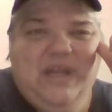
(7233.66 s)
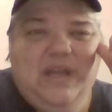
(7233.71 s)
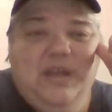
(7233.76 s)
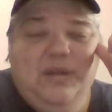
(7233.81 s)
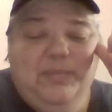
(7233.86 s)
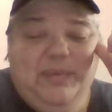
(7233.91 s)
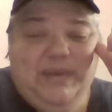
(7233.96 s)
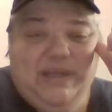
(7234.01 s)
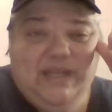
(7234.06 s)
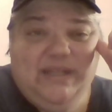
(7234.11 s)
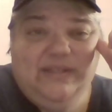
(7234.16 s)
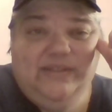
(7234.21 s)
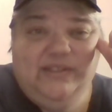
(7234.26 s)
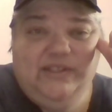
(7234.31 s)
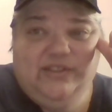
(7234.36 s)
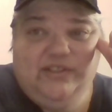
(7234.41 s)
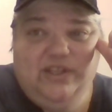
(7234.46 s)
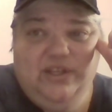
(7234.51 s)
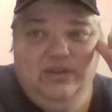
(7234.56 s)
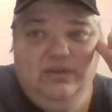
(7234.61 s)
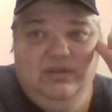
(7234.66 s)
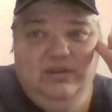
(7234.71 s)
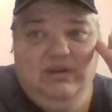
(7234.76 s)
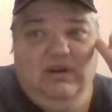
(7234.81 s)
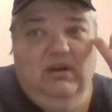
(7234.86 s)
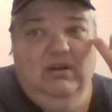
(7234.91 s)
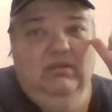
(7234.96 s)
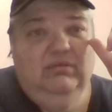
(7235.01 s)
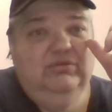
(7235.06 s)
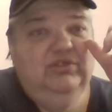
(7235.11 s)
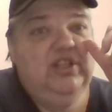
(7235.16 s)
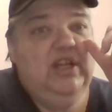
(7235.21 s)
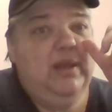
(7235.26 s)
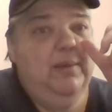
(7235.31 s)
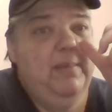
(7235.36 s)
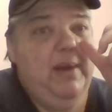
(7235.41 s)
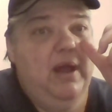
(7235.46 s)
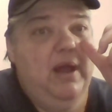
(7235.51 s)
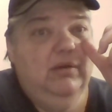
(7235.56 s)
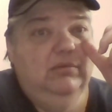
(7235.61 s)
Because he's cute, y'all, check
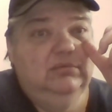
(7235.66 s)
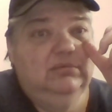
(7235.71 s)
him out.